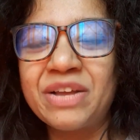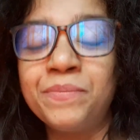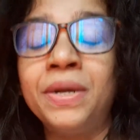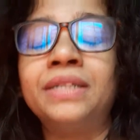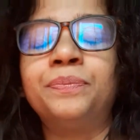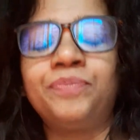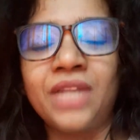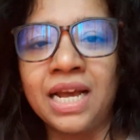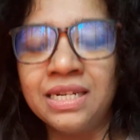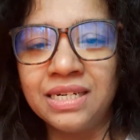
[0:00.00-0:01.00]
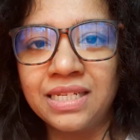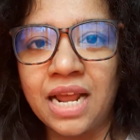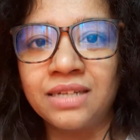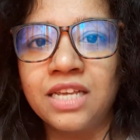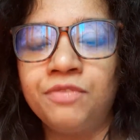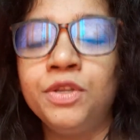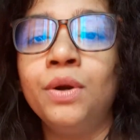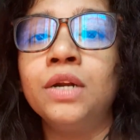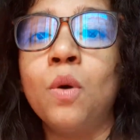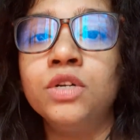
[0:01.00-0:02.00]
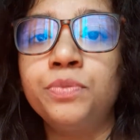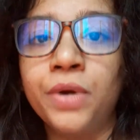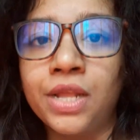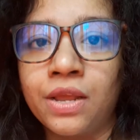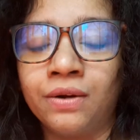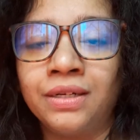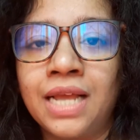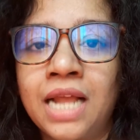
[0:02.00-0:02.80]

But I understand if you're an entrepreneur